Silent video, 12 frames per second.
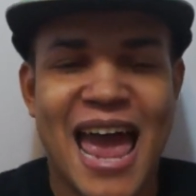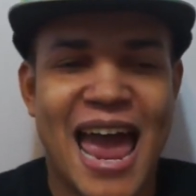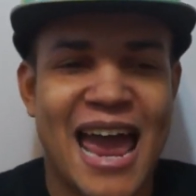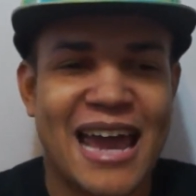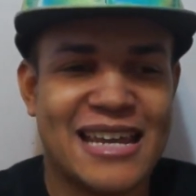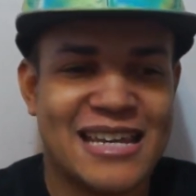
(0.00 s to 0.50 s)

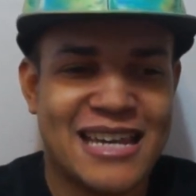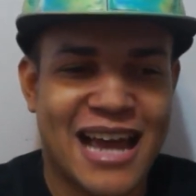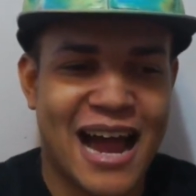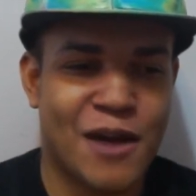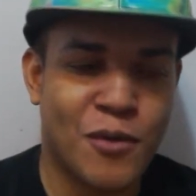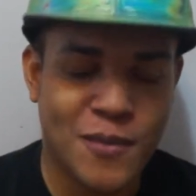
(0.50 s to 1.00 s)
And
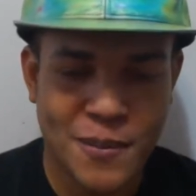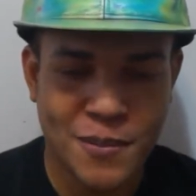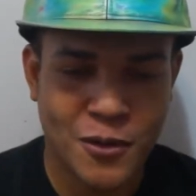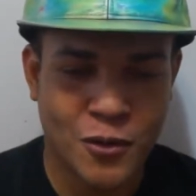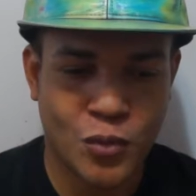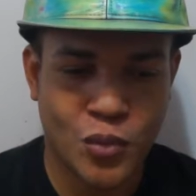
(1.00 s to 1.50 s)
I
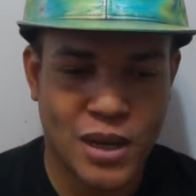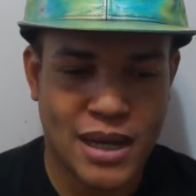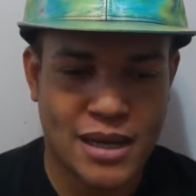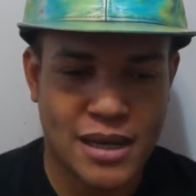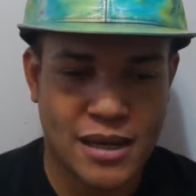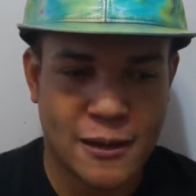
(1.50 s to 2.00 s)
remember
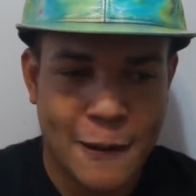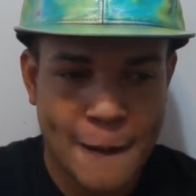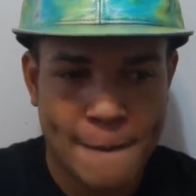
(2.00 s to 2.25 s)
when